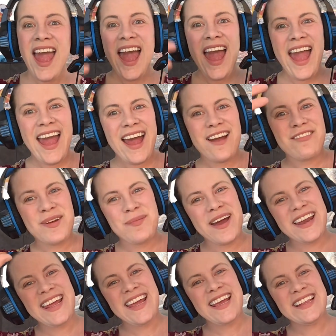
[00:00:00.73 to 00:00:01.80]
Hey
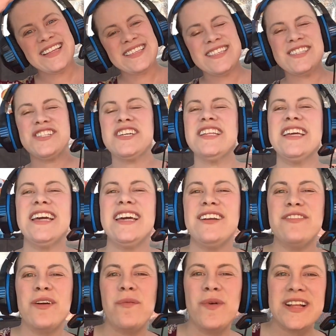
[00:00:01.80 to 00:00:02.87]
everybody, this is
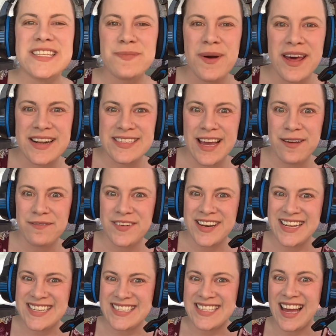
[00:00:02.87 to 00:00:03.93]
Jillian from
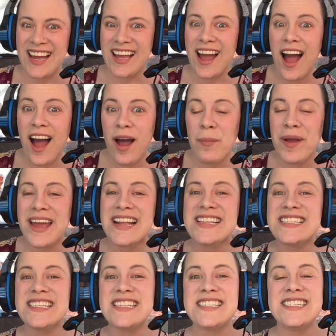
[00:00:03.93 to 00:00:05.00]
onceuponatimefitness.com
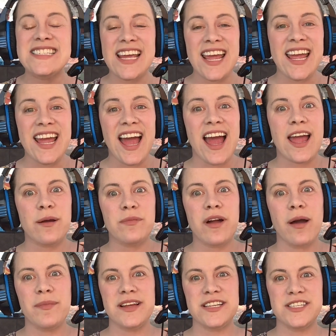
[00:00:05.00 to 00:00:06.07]
and today I am
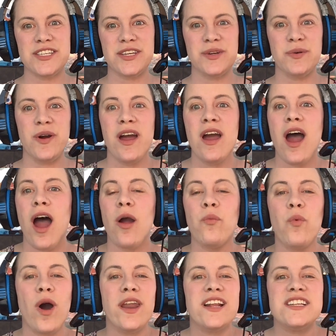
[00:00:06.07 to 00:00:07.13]
coming to you. I
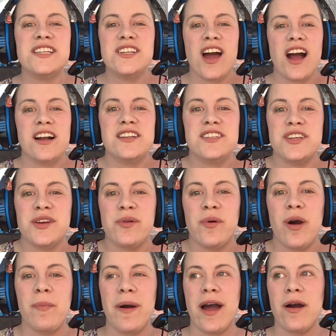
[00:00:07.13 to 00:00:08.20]
wanted to talk to you
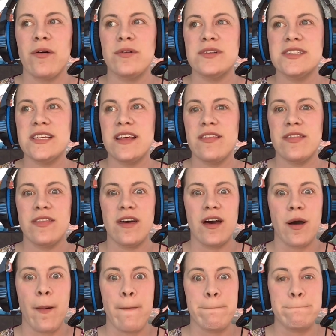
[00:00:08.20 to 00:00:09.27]
about
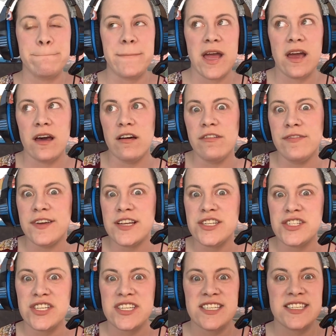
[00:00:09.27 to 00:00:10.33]
the Palfish
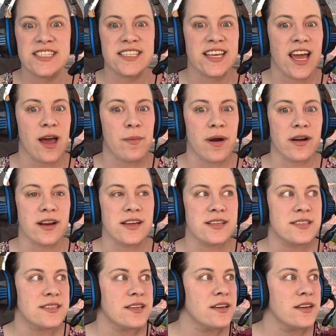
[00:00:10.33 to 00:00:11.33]
scam artist.